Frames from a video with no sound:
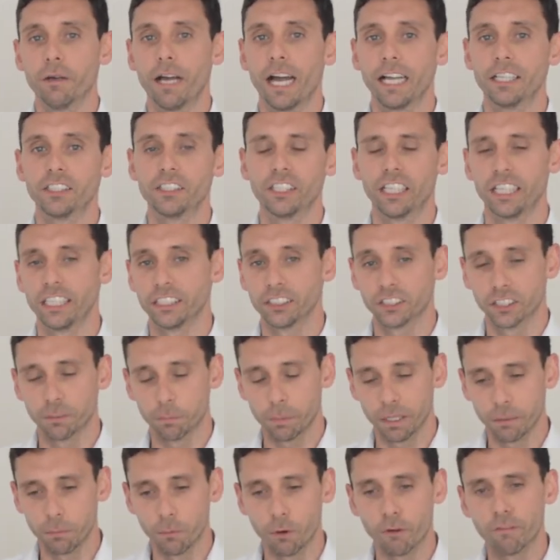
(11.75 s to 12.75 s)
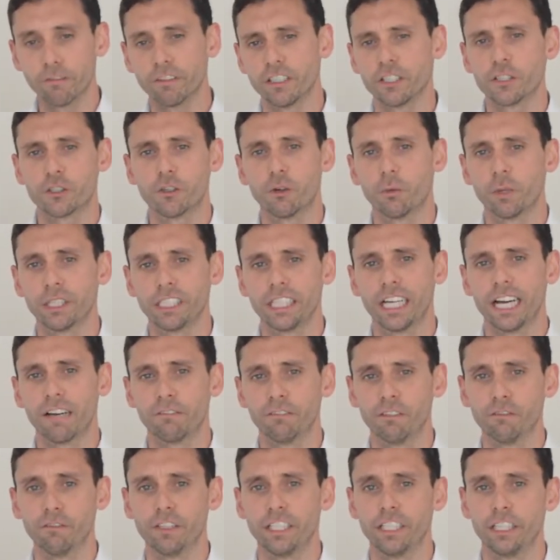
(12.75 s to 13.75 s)
as it's a bit more visual when you have
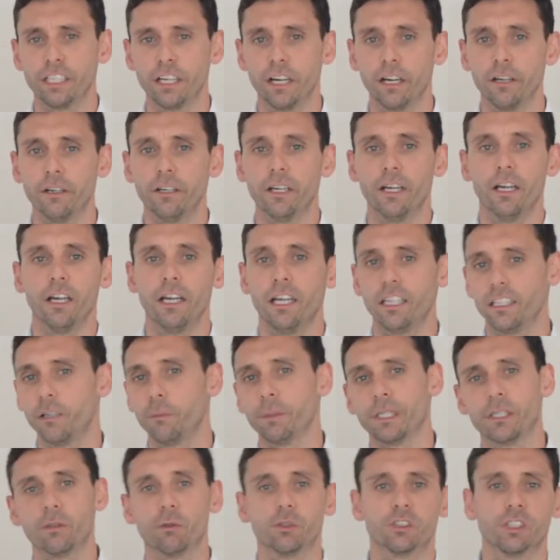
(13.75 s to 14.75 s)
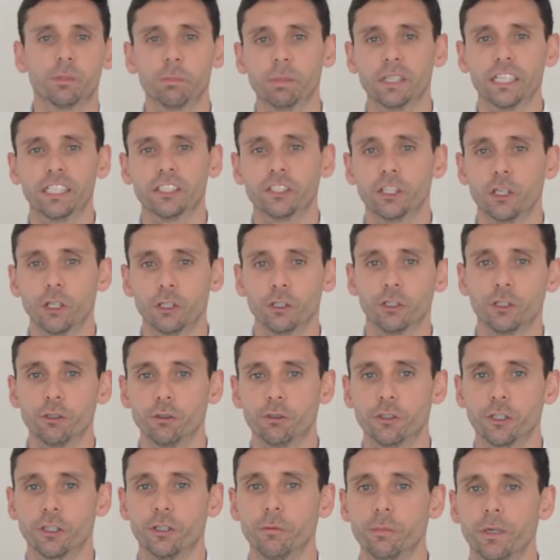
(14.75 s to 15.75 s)
the video, and we can also place it on
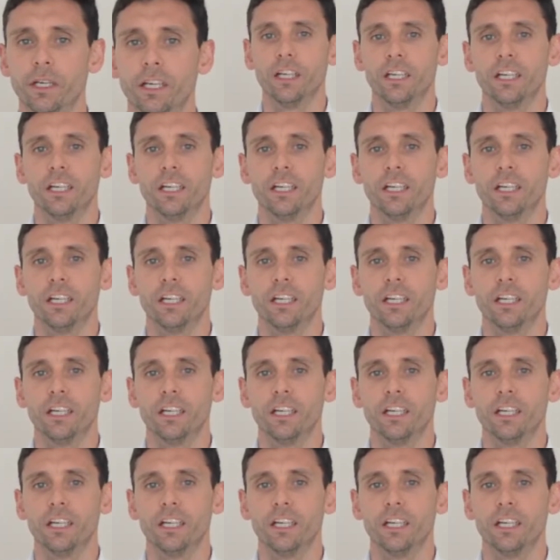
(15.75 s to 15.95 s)
YouTube.